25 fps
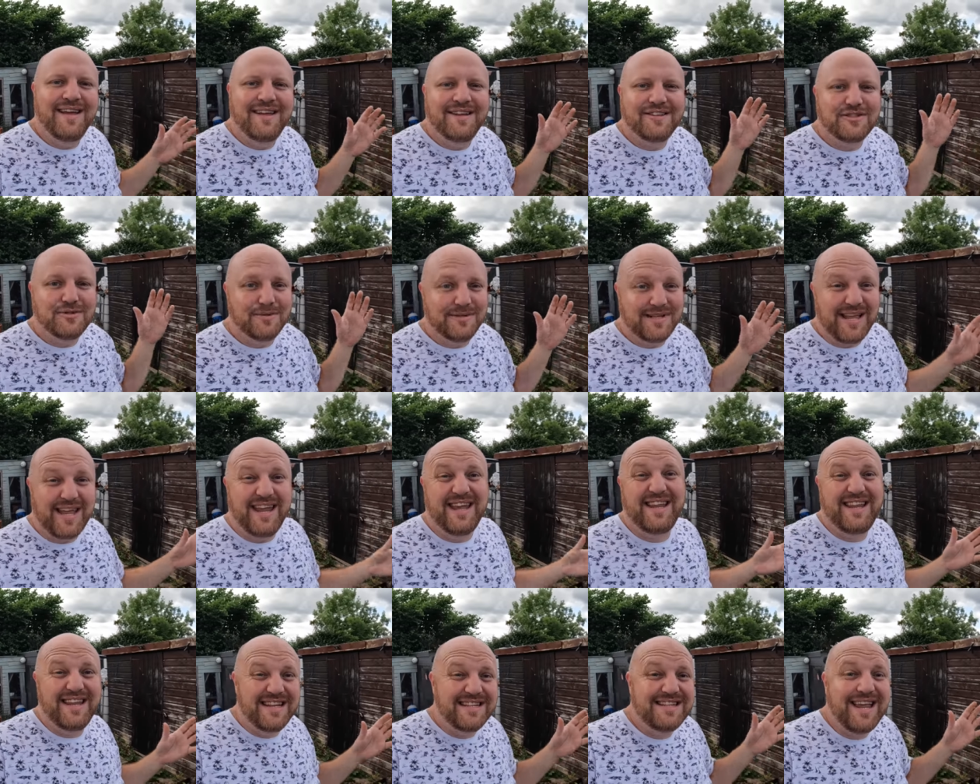So
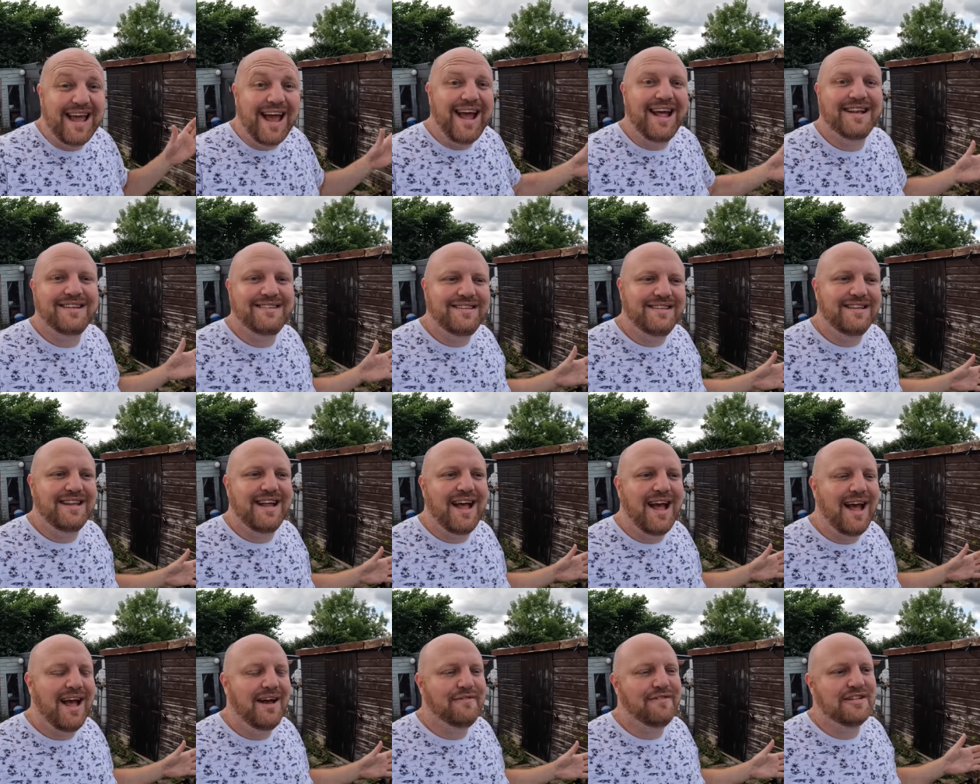it is handy to
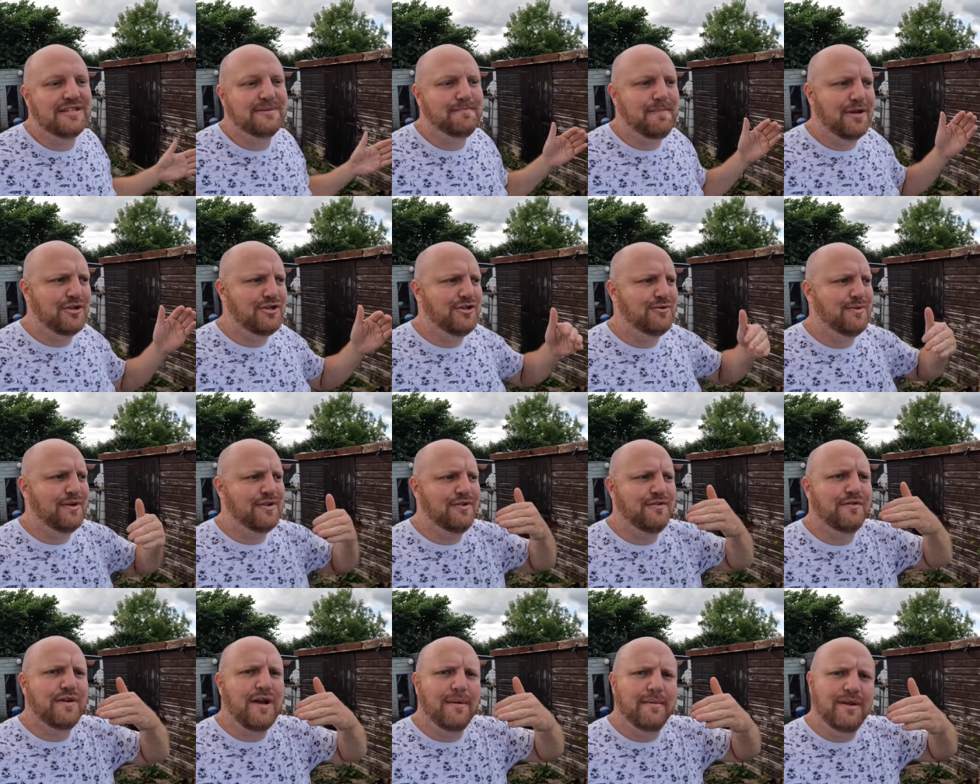have, especially when
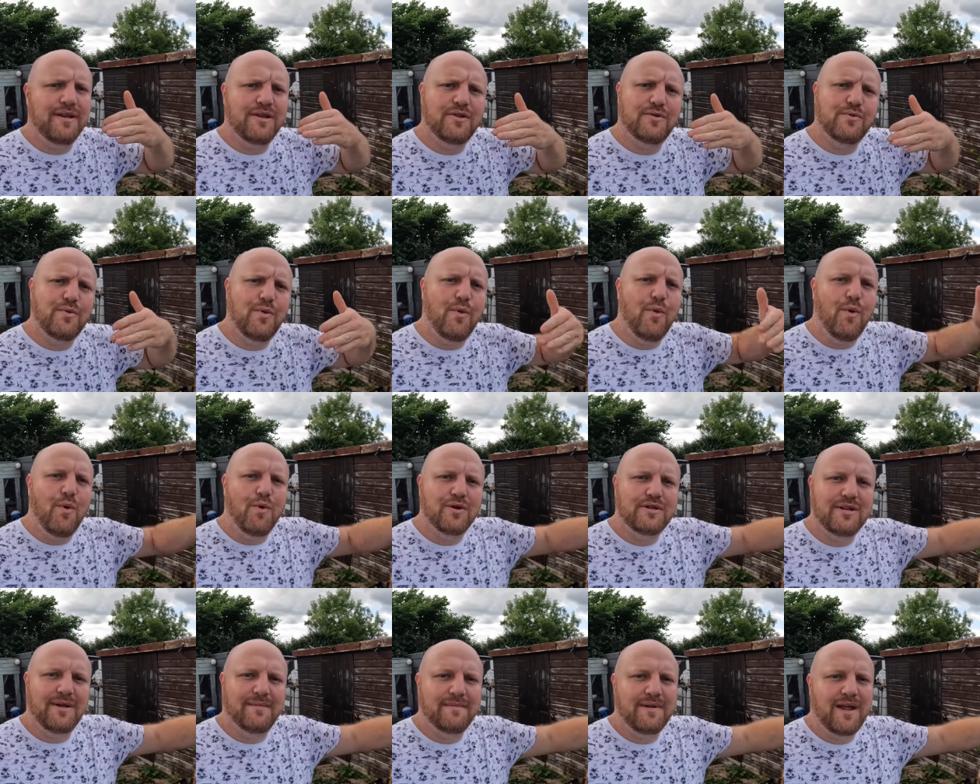you're coming into
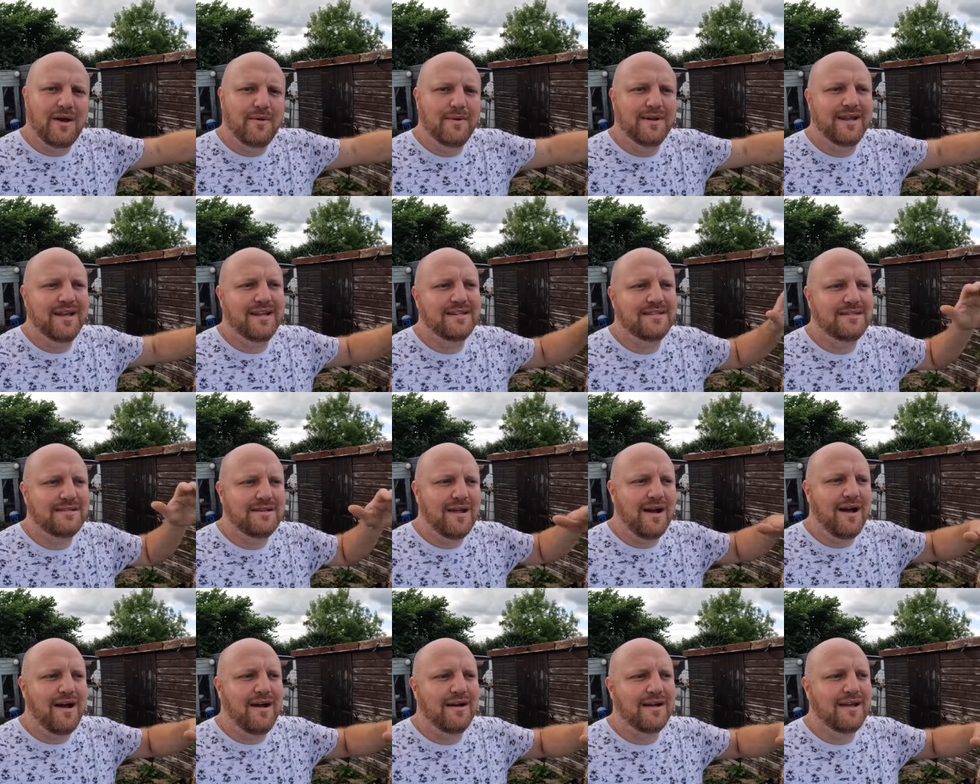autumn now, when it gets
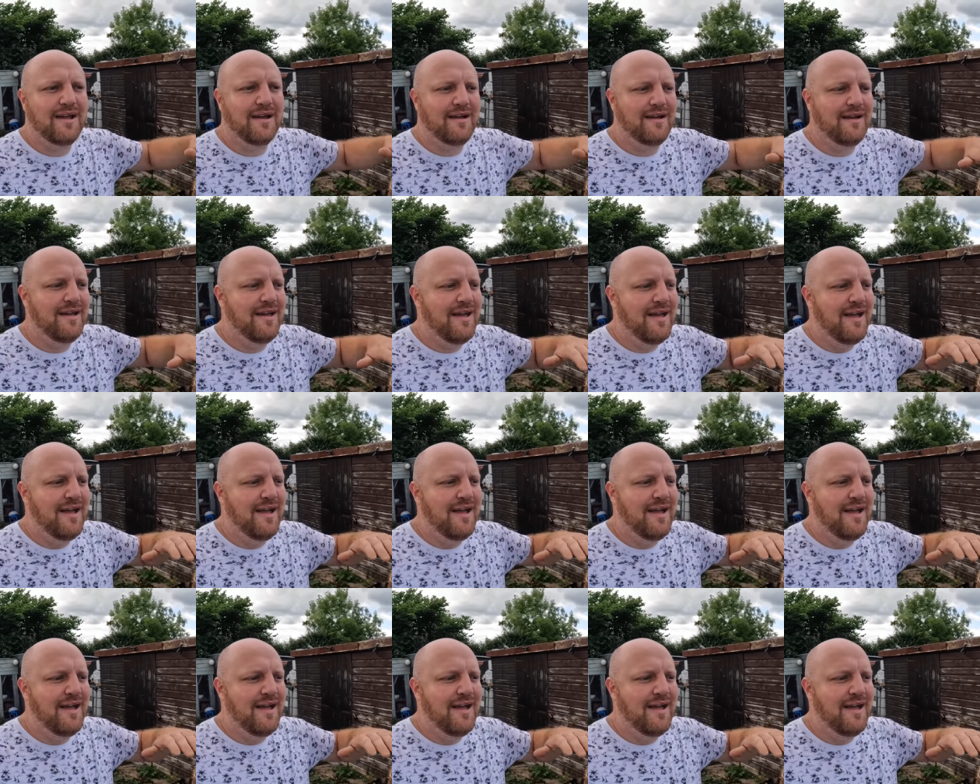darker.